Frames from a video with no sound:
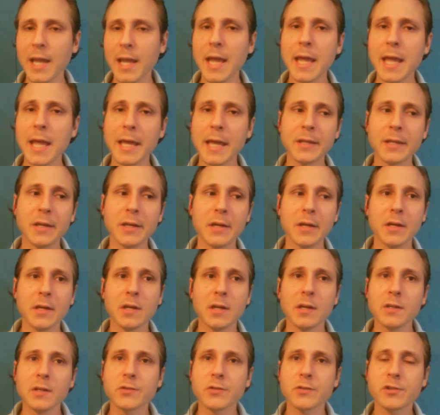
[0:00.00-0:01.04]
And
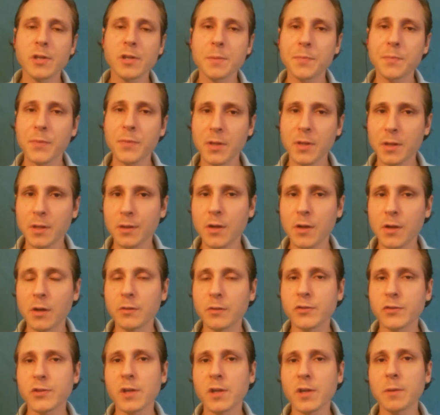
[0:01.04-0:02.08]
some
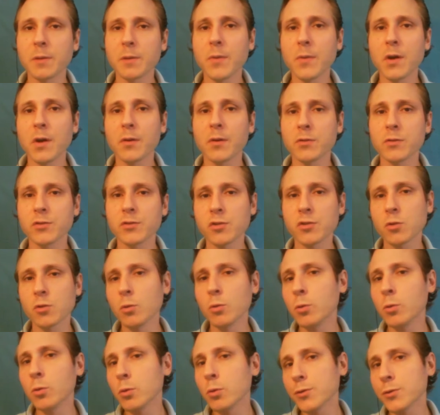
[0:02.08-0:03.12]

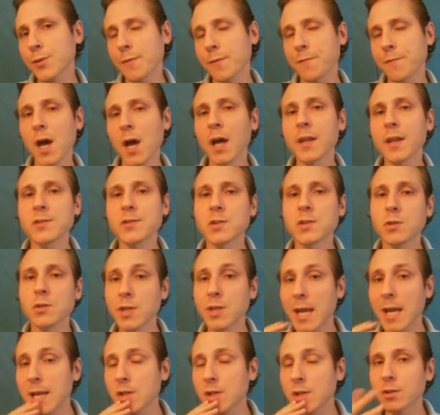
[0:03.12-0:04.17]
schools of thought is to
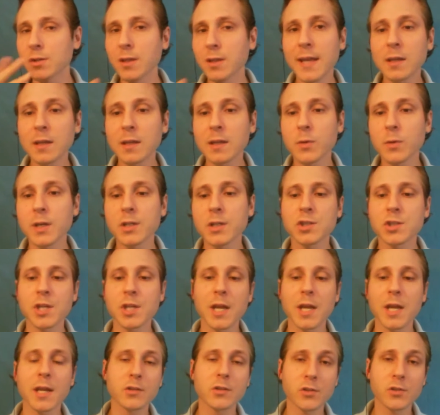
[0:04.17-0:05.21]
change language,
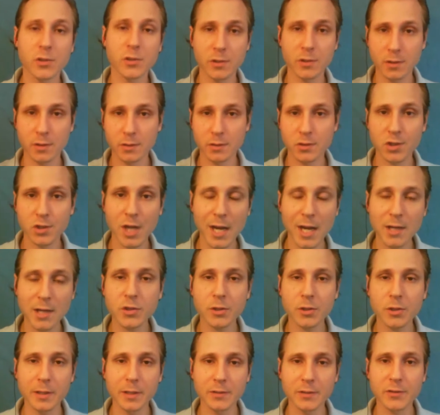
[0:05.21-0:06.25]
change
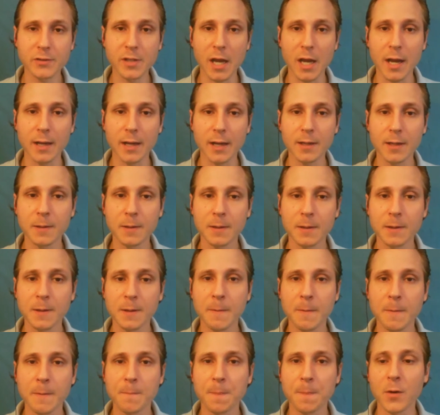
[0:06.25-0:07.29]
your inside,
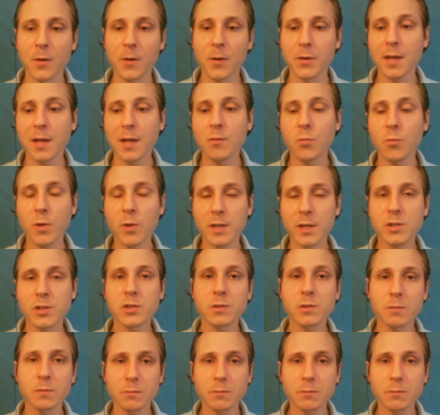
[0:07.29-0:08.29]
okay, which